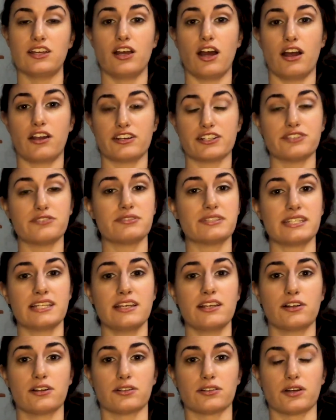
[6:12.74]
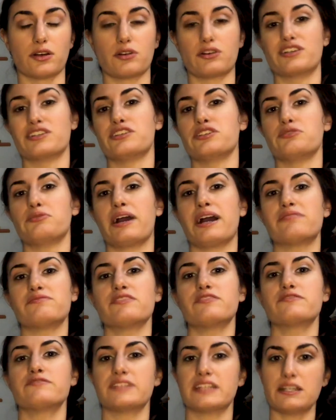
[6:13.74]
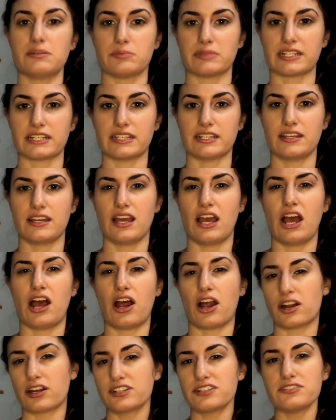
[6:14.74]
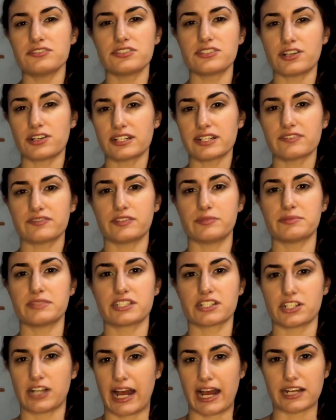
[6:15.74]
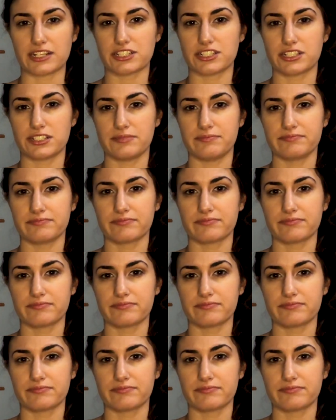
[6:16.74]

Are you single, or do you have a family? Are you starting from scratch?